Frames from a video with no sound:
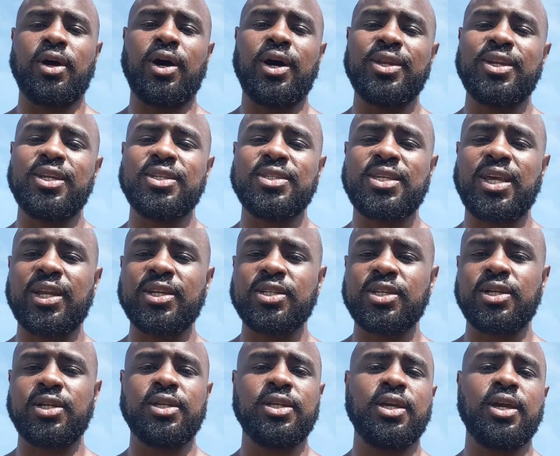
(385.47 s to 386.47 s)

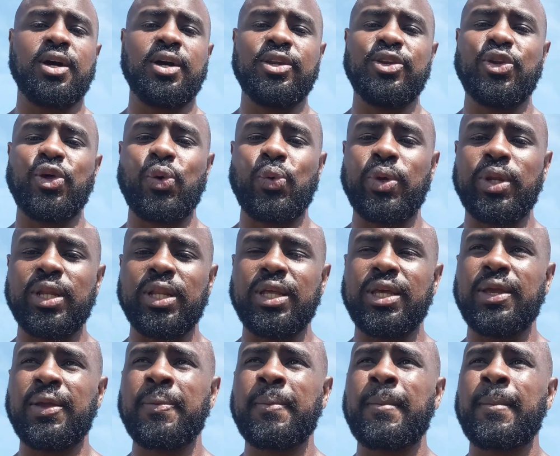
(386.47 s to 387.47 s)
unintentionally, unknowingly,